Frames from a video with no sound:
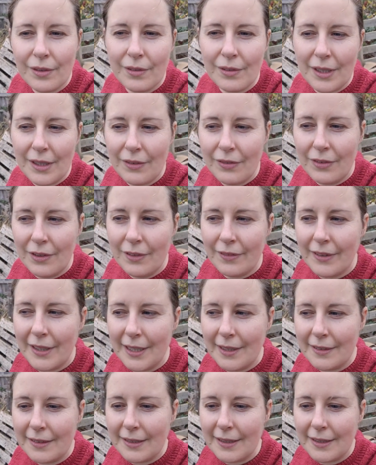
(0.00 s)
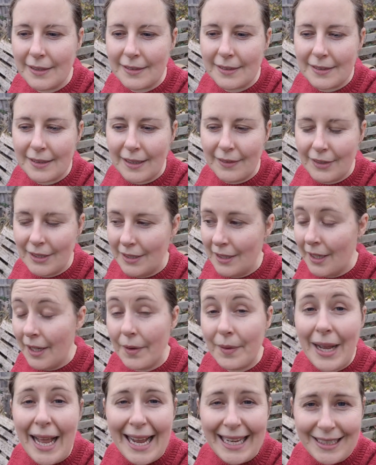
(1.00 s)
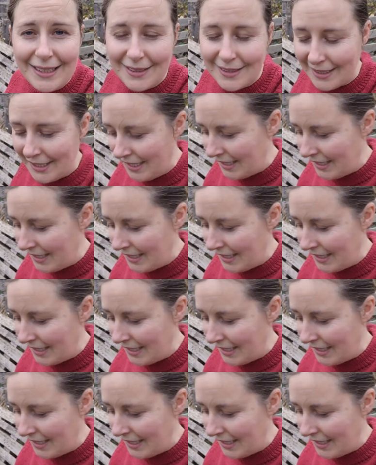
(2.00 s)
3, 4, 5, 6, 7. Oh, 8.